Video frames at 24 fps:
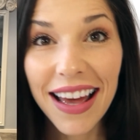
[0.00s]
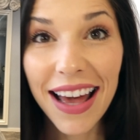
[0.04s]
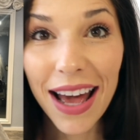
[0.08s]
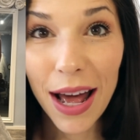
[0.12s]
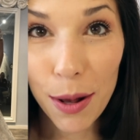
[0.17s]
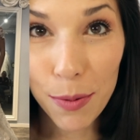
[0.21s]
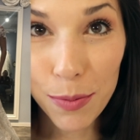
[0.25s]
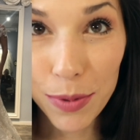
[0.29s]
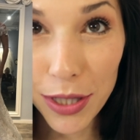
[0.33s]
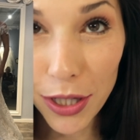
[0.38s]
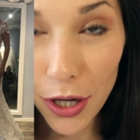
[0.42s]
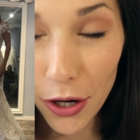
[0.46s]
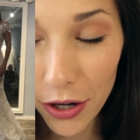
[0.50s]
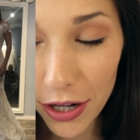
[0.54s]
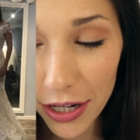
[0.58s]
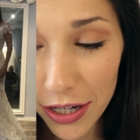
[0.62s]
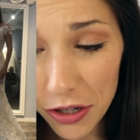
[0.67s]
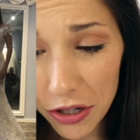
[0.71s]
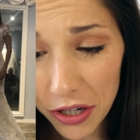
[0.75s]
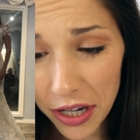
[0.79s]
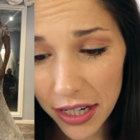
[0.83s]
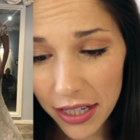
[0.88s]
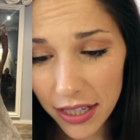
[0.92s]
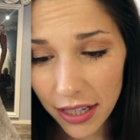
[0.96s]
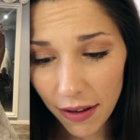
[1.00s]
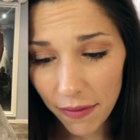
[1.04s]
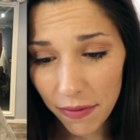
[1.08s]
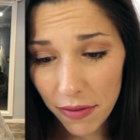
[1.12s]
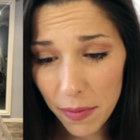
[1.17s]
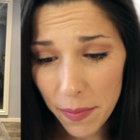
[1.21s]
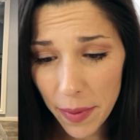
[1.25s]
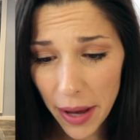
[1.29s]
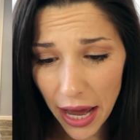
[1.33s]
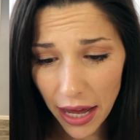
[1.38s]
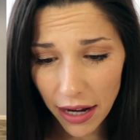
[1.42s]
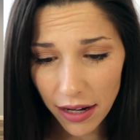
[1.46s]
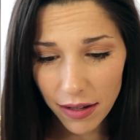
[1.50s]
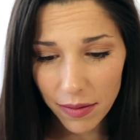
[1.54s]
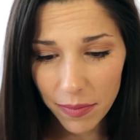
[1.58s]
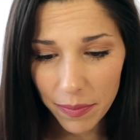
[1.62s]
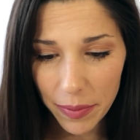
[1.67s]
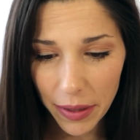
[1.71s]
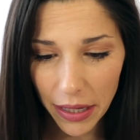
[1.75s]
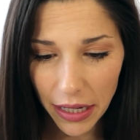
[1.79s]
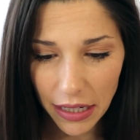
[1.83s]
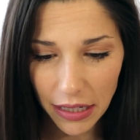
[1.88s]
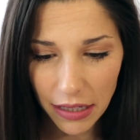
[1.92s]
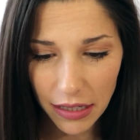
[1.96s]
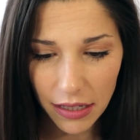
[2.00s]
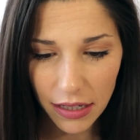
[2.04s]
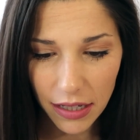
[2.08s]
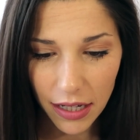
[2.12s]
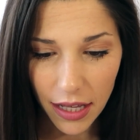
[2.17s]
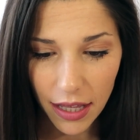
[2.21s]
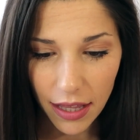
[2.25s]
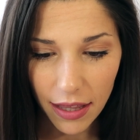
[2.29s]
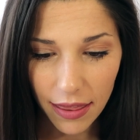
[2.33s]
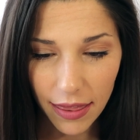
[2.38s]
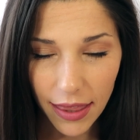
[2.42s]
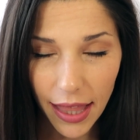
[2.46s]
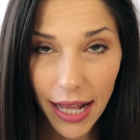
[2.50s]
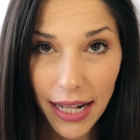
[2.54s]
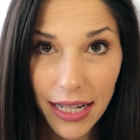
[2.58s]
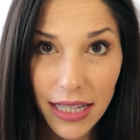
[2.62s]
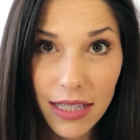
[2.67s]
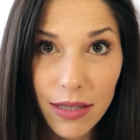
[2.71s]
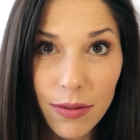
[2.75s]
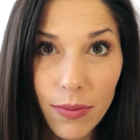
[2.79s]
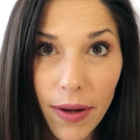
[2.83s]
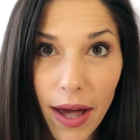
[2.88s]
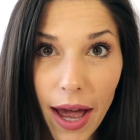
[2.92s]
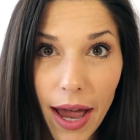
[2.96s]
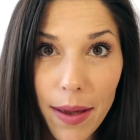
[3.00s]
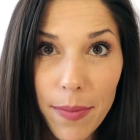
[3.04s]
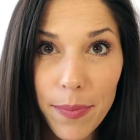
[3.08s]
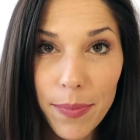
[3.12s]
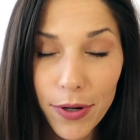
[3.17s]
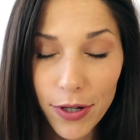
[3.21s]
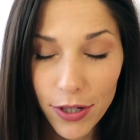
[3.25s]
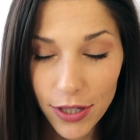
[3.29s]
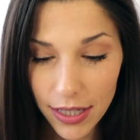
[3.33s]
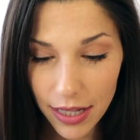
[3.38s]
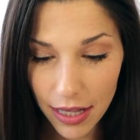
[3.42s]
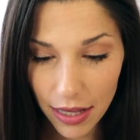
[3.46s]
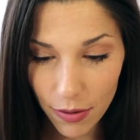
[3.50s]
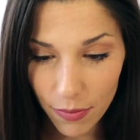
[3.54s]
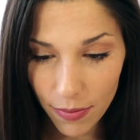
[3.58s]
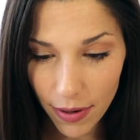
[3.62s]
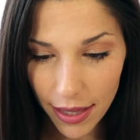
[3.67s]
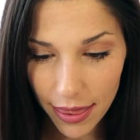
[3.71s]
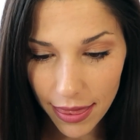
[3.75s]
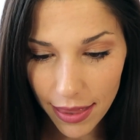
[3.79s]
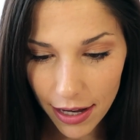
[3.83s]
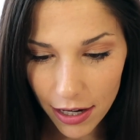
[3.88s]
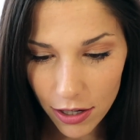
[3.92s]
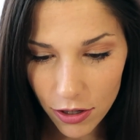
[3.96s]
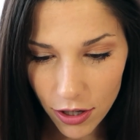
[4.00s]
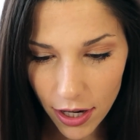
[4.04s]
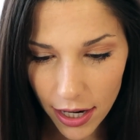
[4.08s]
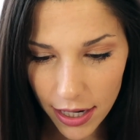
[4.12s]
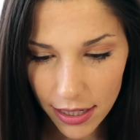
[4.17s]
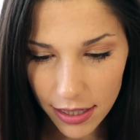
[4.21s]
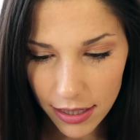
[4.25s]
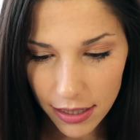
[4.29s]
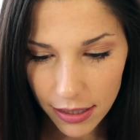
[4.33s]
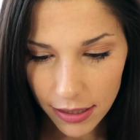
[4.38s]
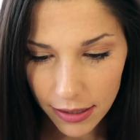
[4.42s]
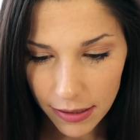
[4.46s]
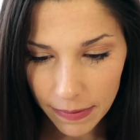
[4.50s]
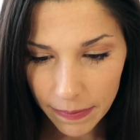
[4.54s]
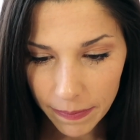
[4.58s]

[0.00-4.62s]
I'm sorry, dress, I feel bad, but that's what I personally rate that dress.